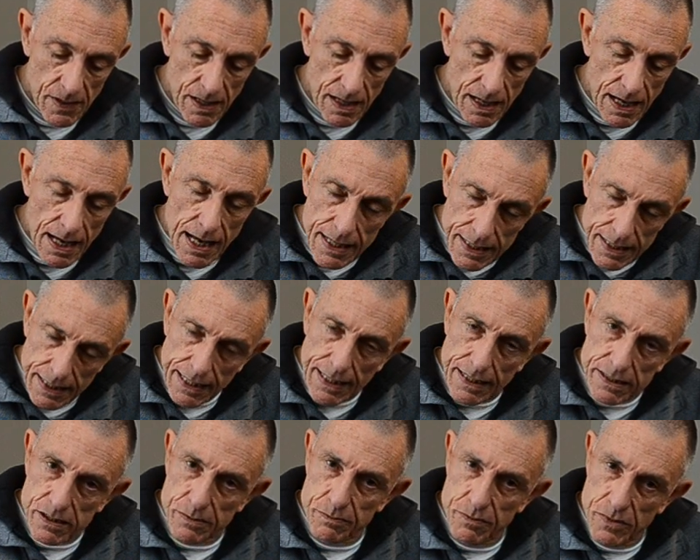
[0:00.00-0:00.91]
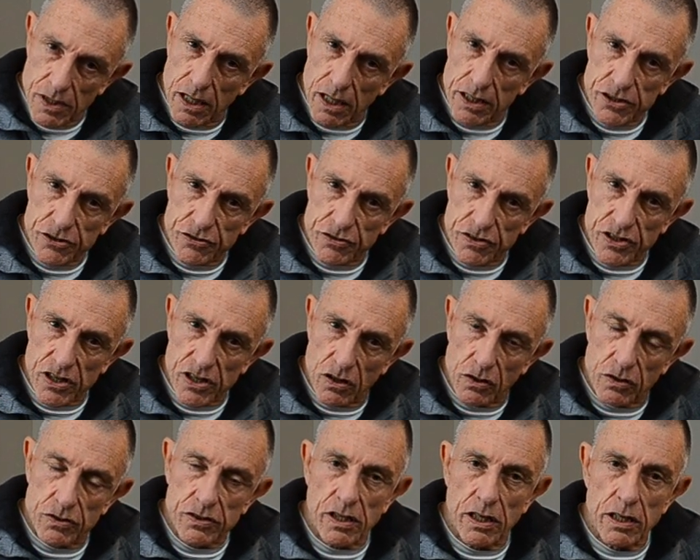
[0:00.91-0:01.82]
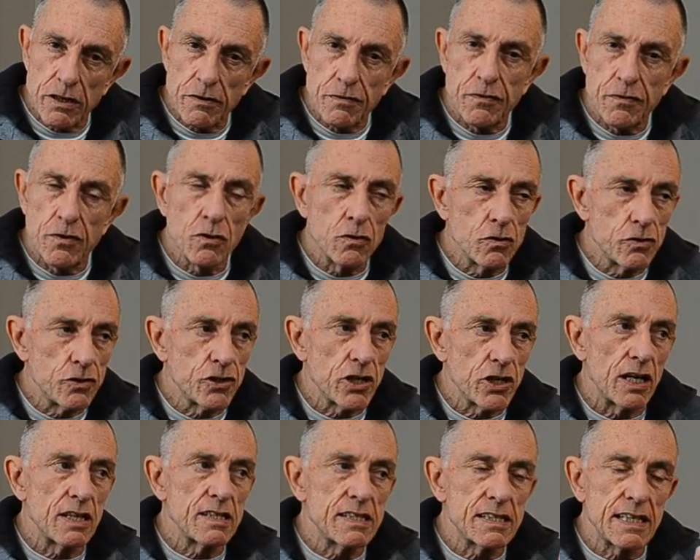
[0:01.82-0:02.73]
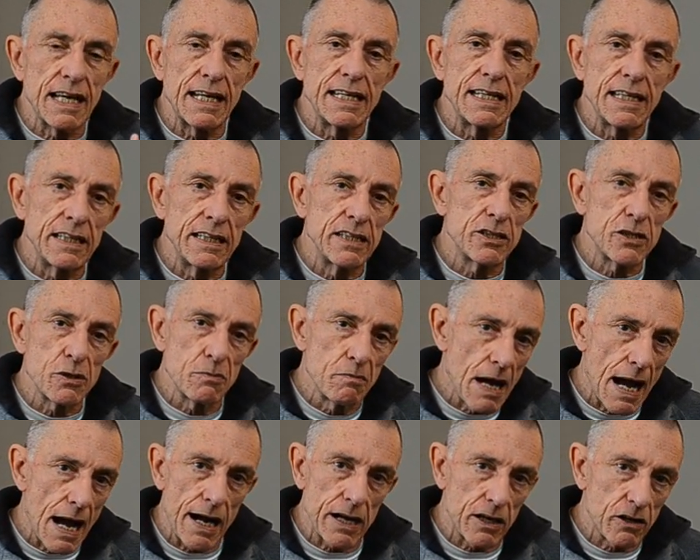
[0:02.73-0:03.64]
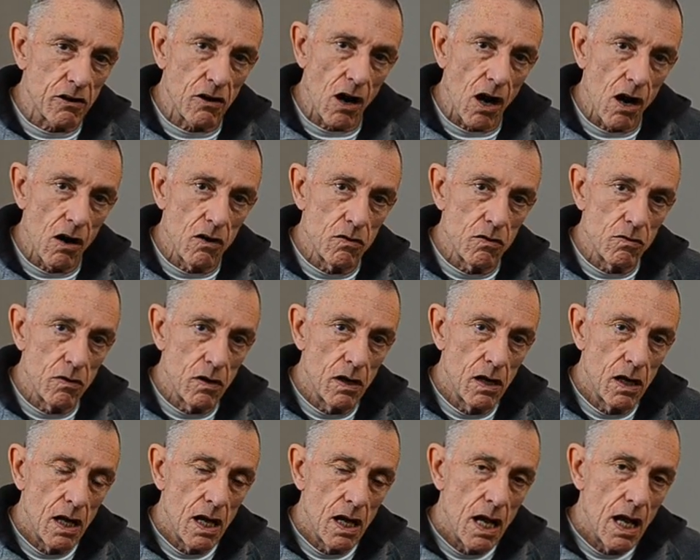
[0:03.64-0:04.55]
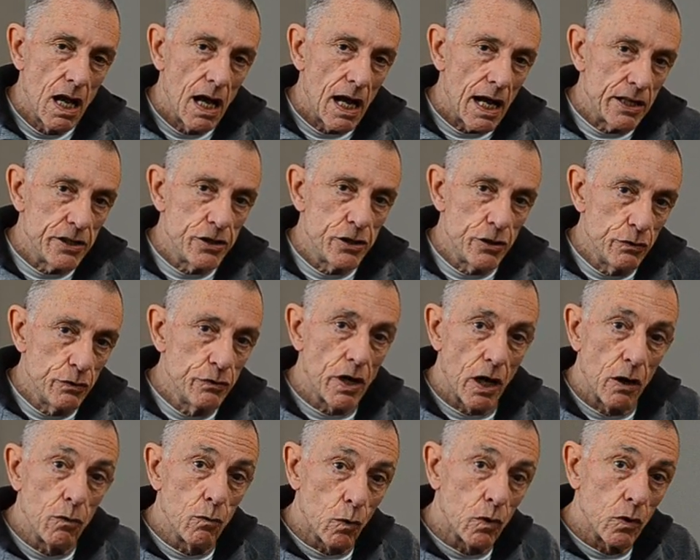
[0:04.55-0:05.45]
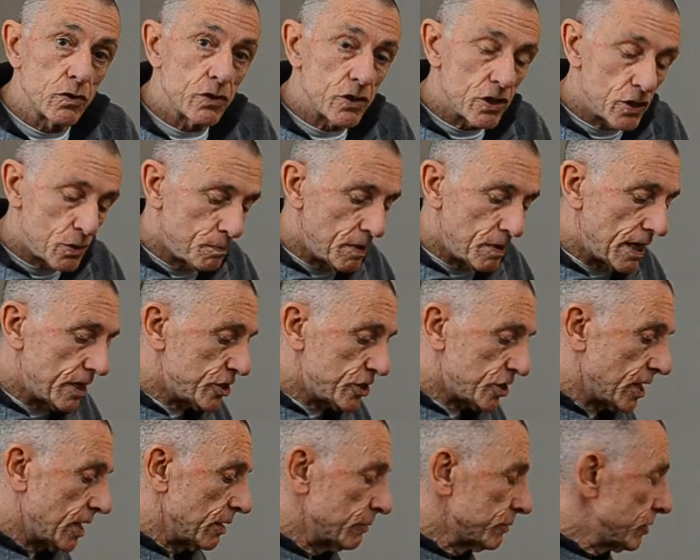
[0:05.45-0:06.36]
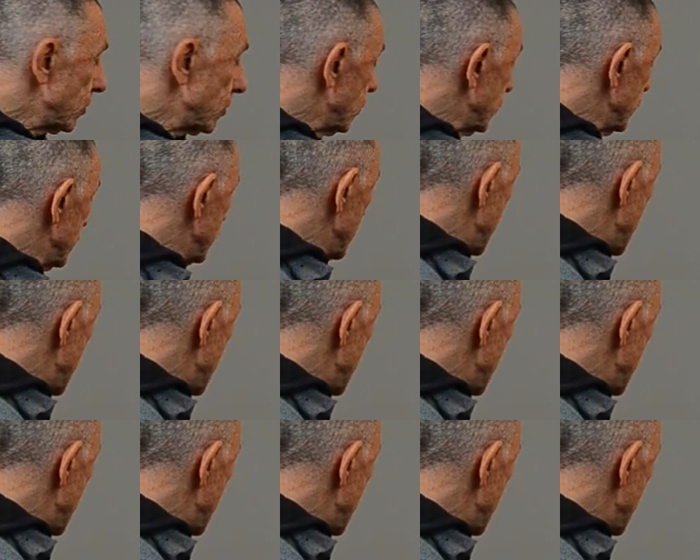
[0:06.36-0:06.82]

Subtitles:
and it gets some nice results. If you're just getting into macro and you don't want to splash out on